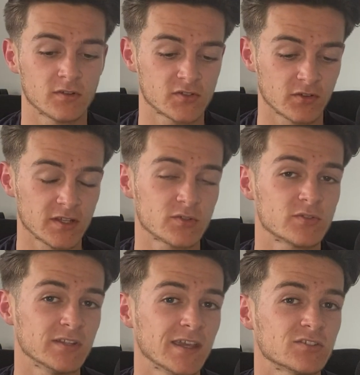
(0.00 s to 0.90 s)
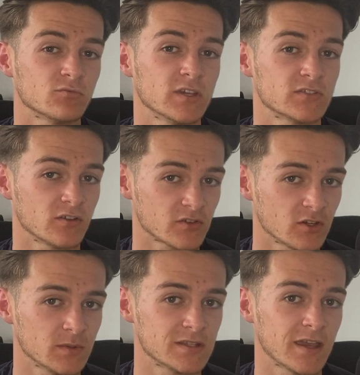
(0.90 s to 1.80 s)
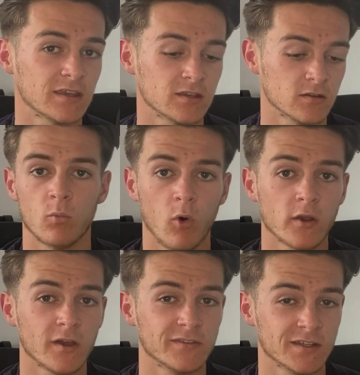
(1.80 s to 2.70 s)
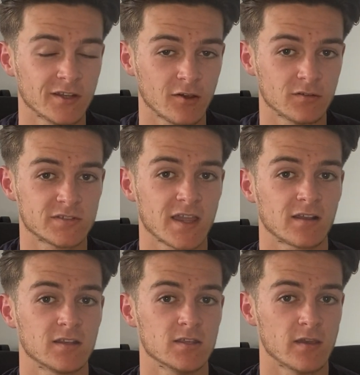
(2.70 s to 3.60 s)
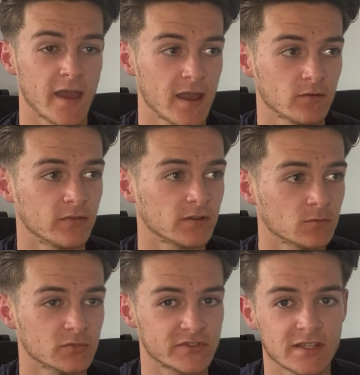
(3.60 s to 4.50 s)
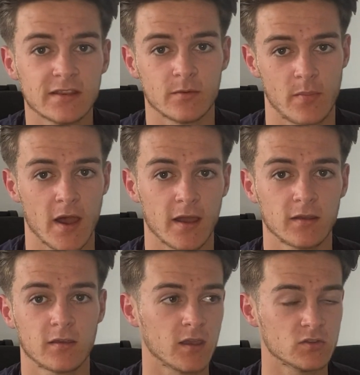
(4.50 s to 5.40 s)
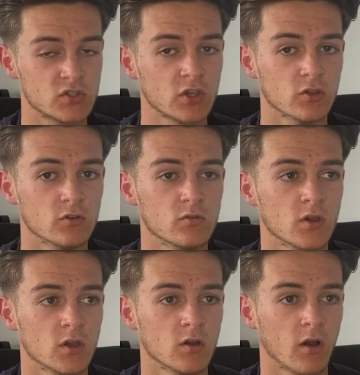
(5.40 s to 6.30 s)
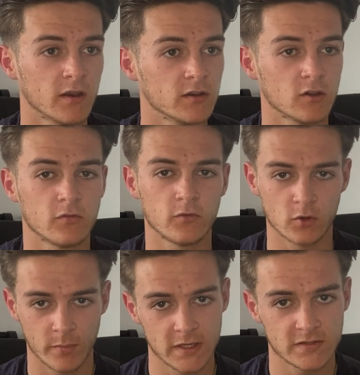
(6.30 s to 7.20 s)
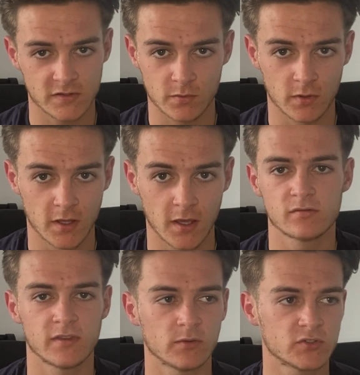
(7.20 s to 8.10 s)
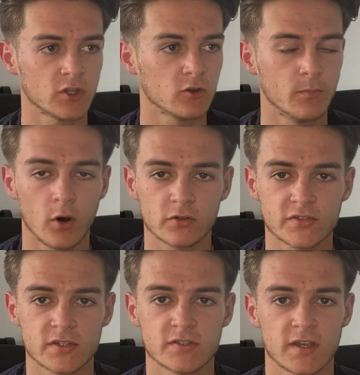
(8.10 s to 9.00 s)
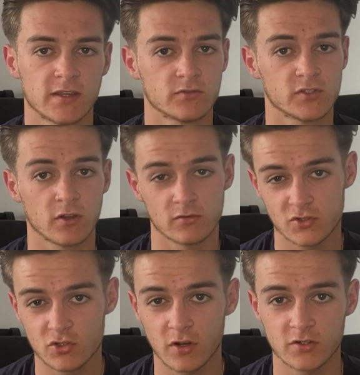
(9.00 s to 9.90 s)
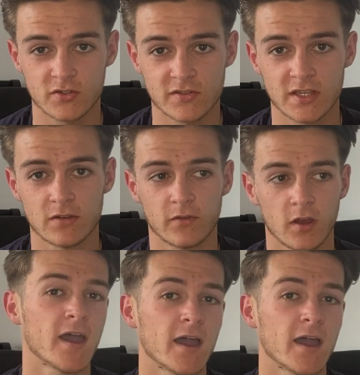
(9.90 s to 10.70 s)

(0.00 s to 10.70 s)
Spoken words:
So this was the next risk I was going to be taking. One, I didn't know exactly everything that was in the bag, and two, I didn't know if all the pieces were there. There was no boxes and there was no instructions either.